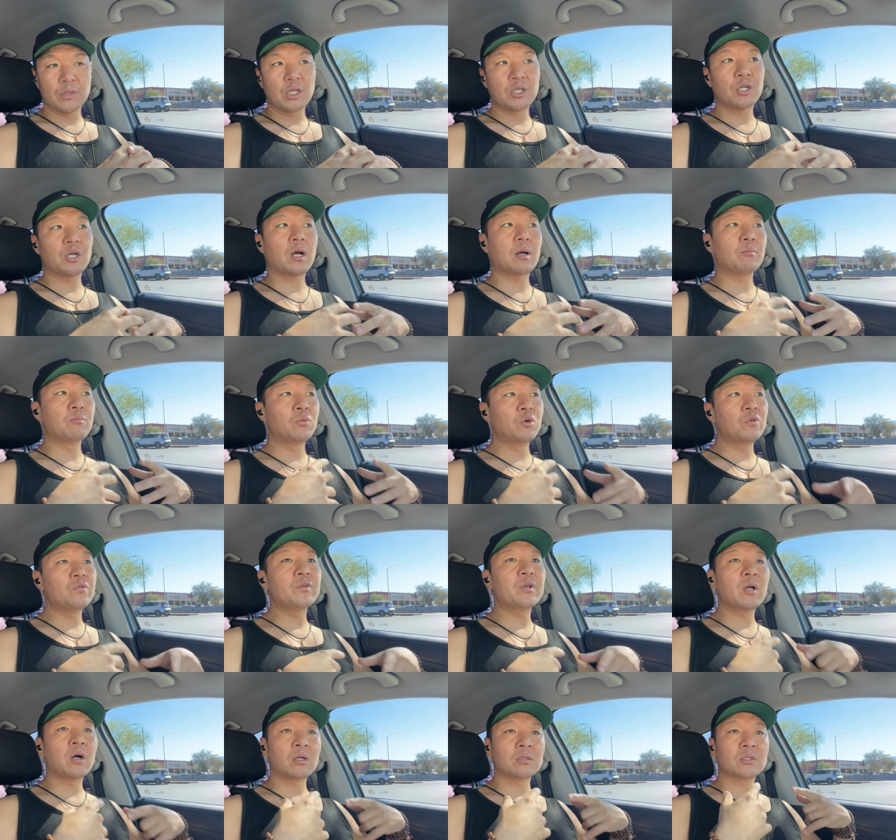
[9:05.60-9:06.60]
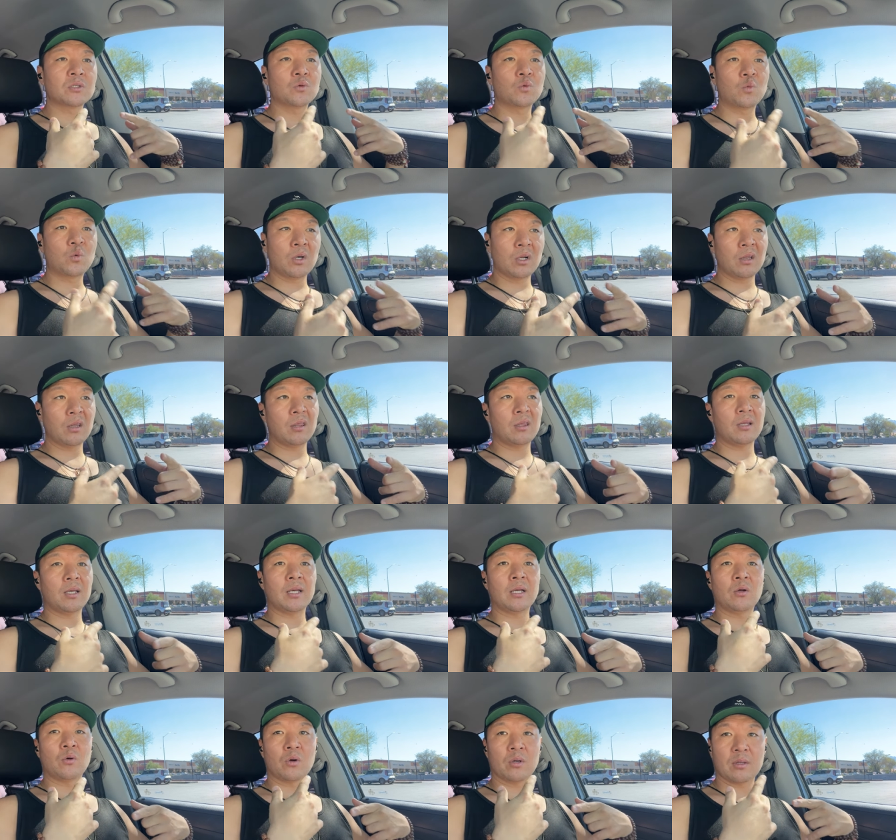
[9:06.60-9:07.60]
You're not moving on to one
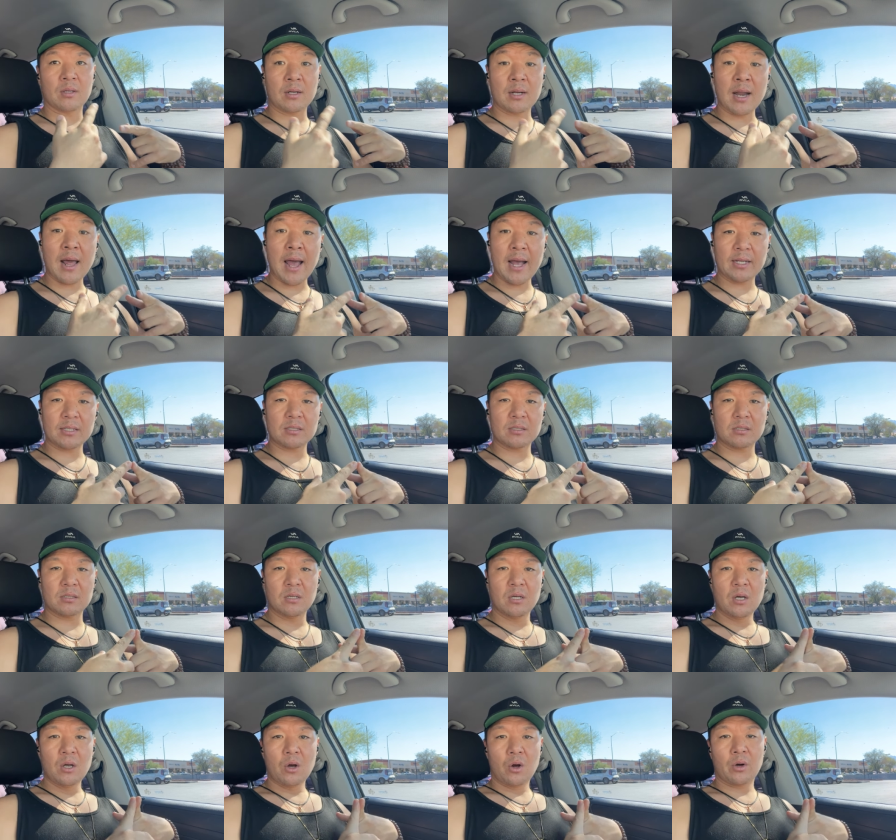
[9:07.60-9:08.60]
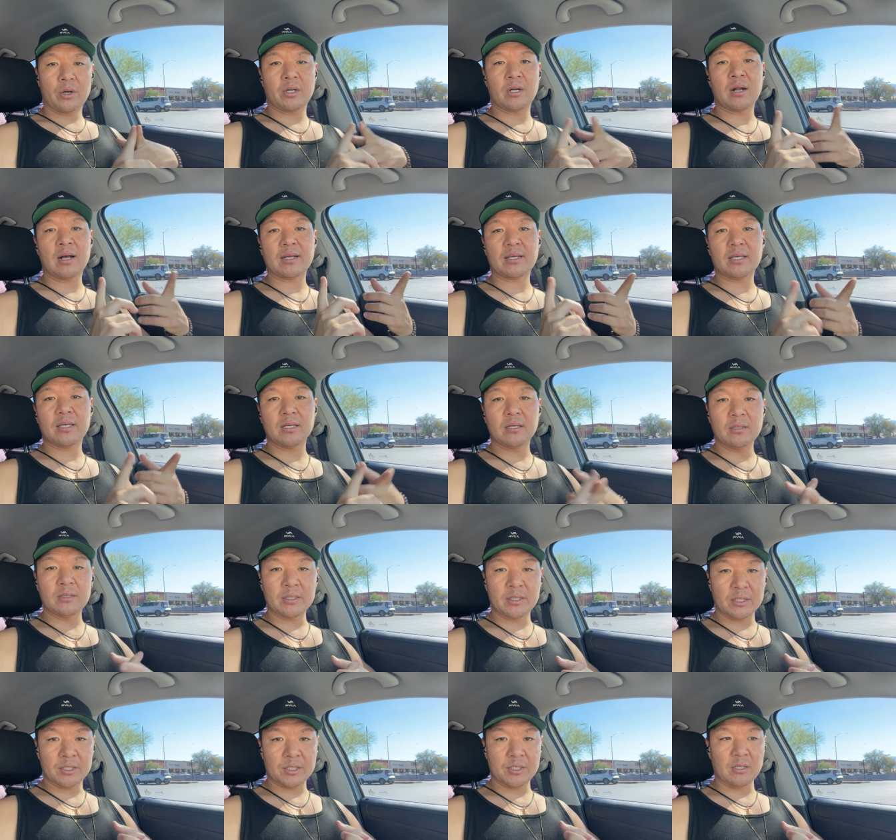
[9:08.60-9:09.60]
thing or the next, or you're not
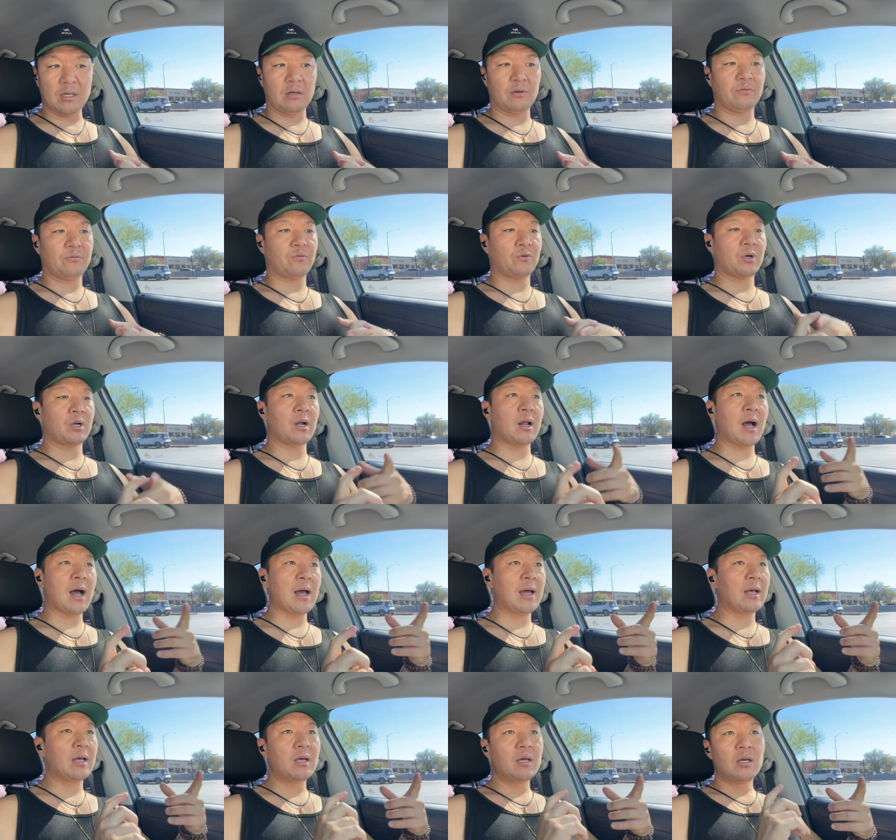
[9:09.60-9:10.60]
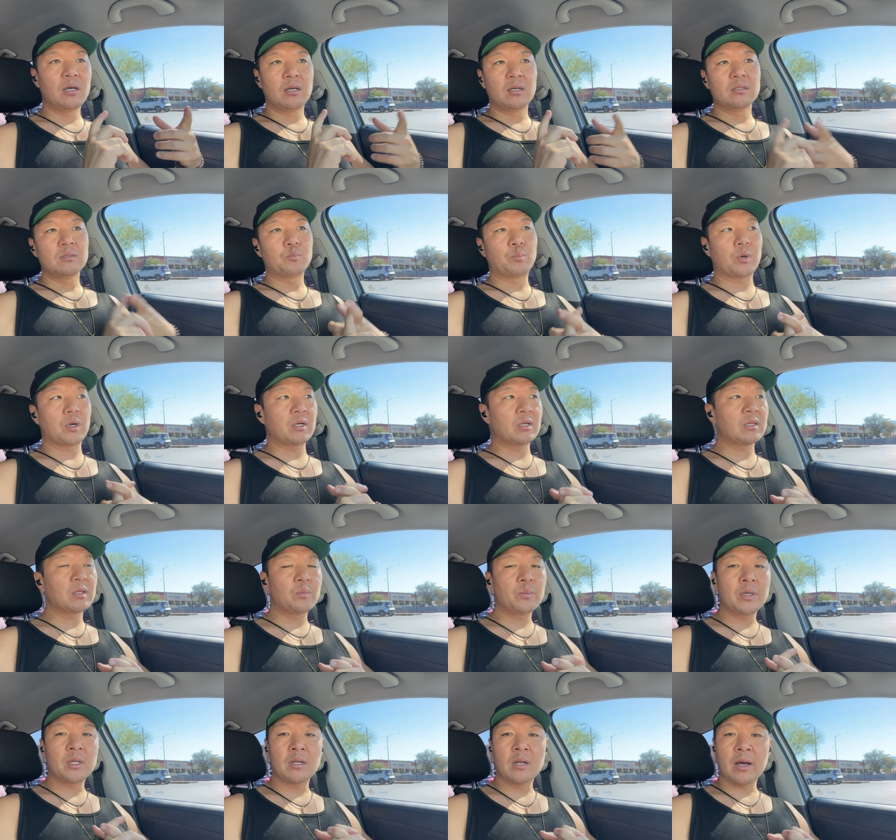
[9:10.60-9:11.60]
killing yourself for not burning the
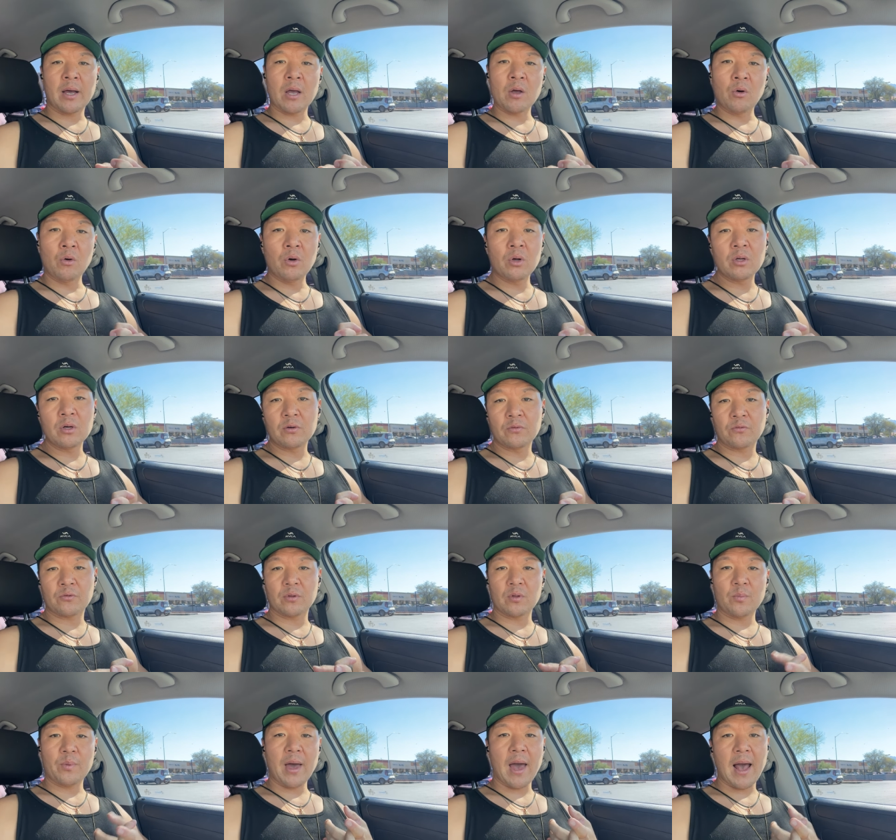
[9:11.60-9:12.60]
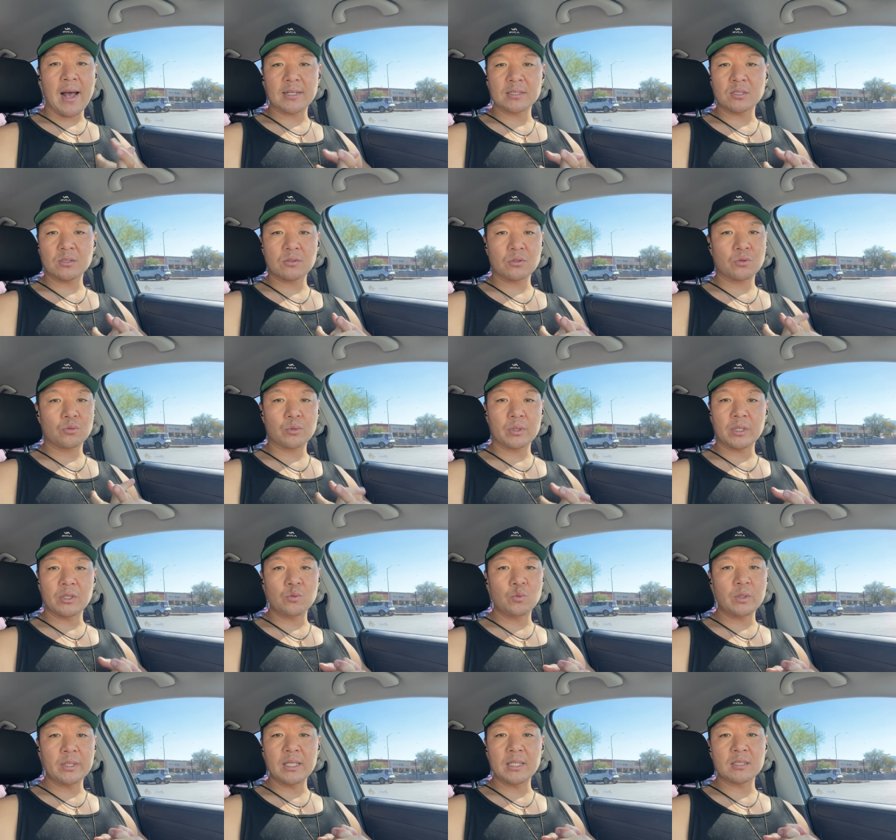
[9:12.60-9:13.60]
midnight oil for the past three
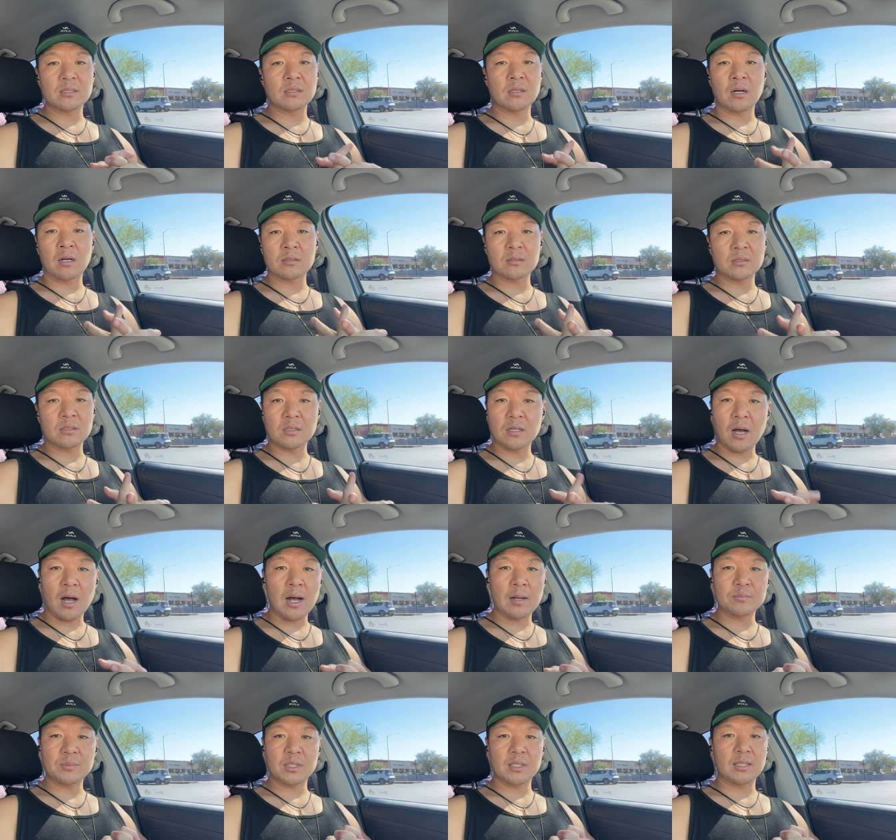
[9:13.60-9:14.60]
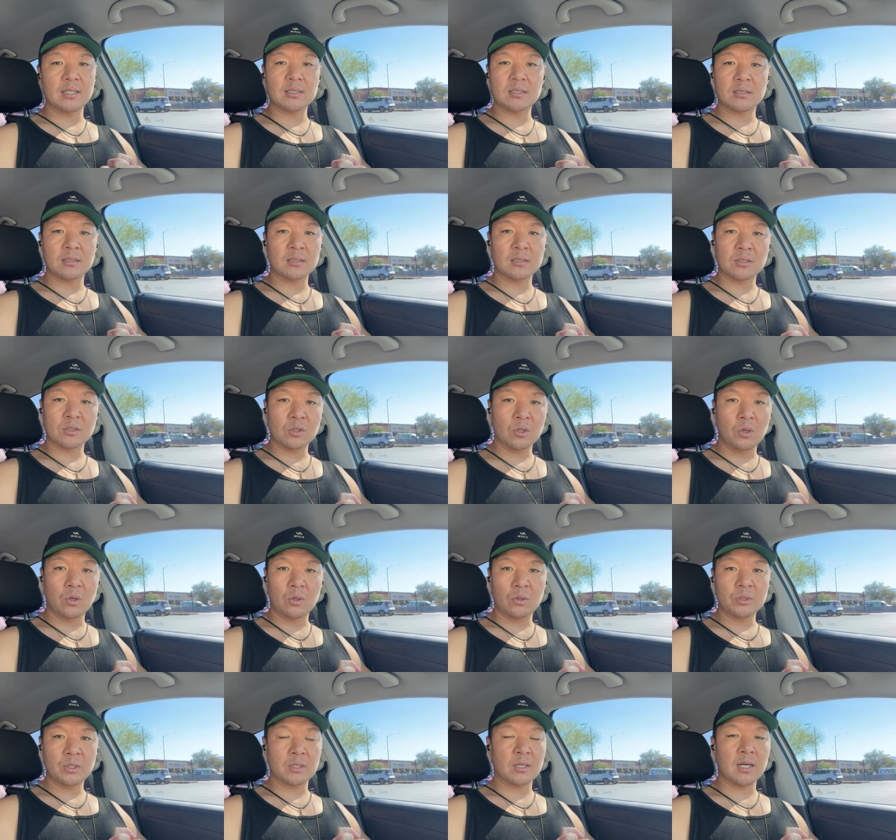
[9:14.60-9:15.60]
weeks nonstop to get to this
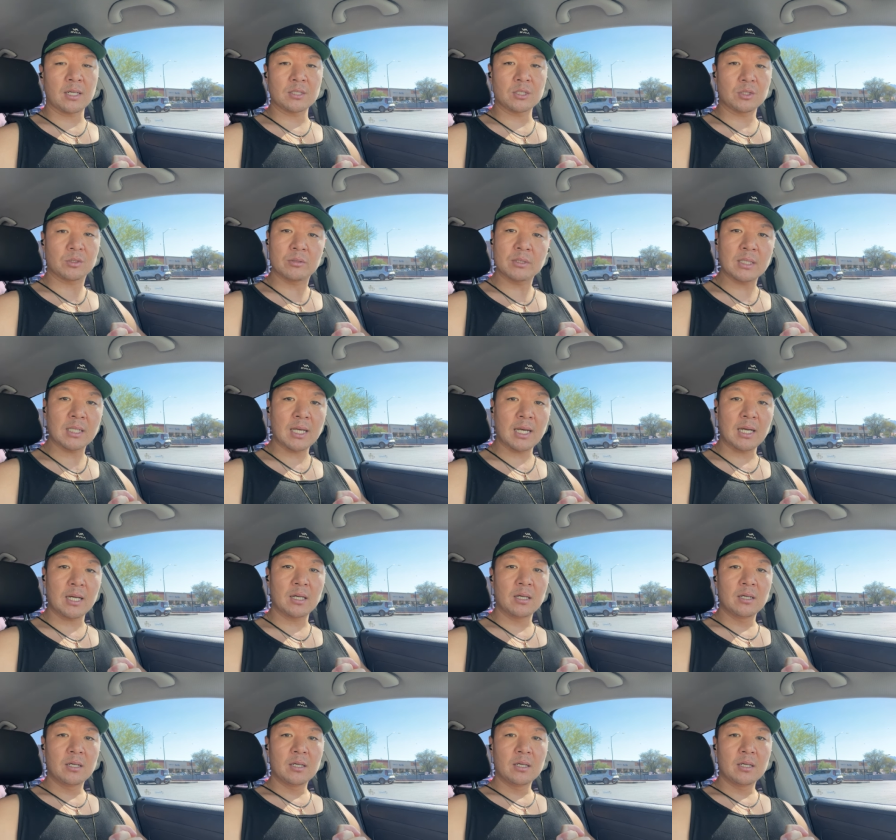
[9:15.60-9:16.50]
goal. You're not doing that.